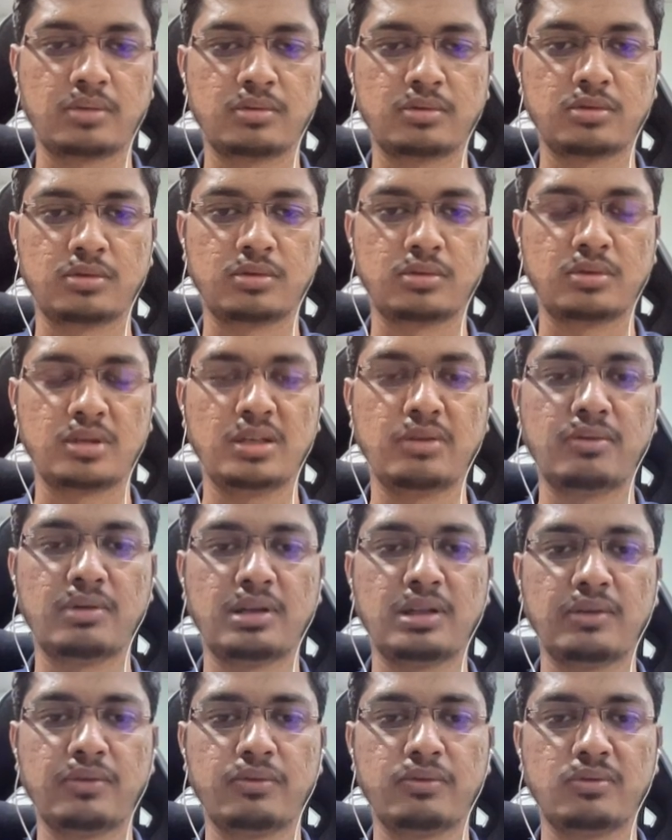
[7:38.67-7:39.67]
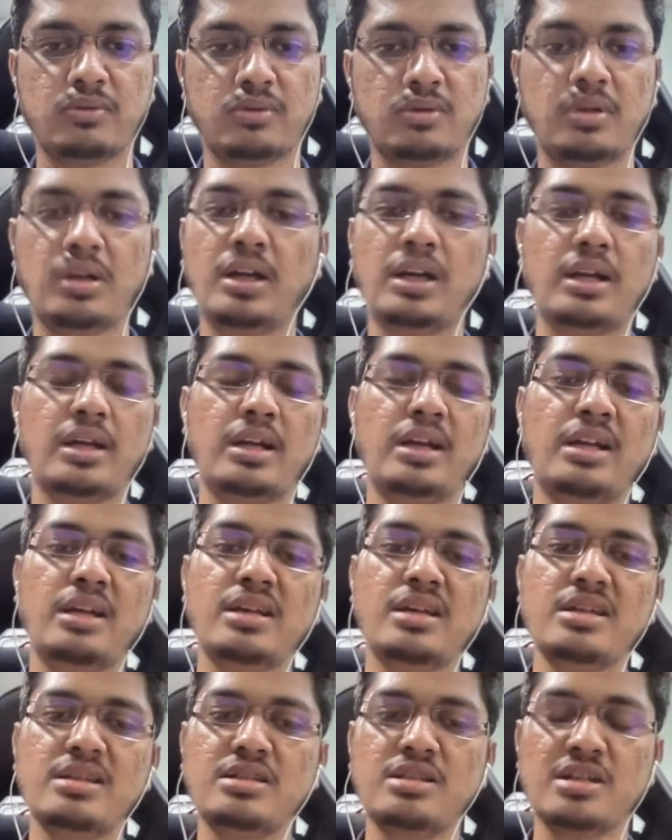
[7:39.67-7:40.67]
So even if
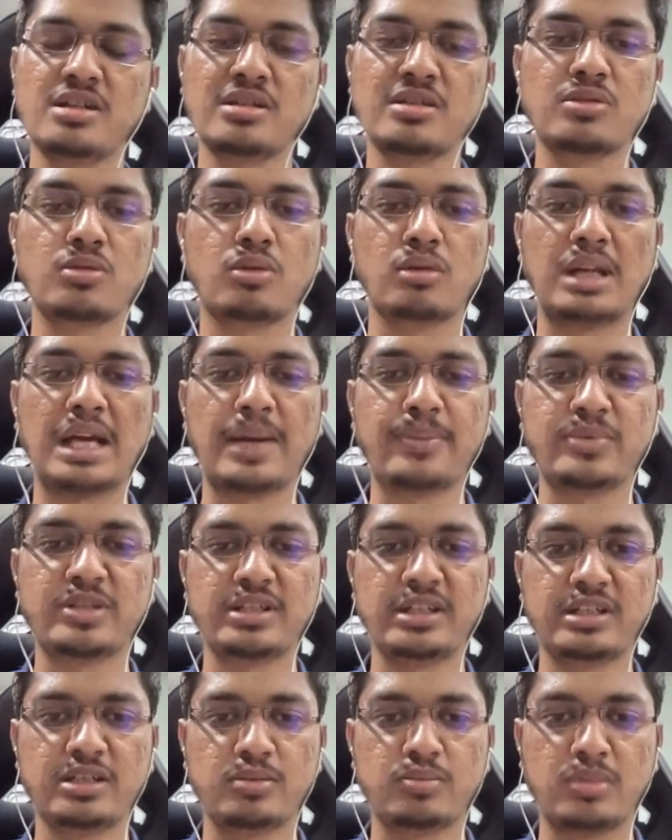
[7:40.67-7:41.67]
it just collapses,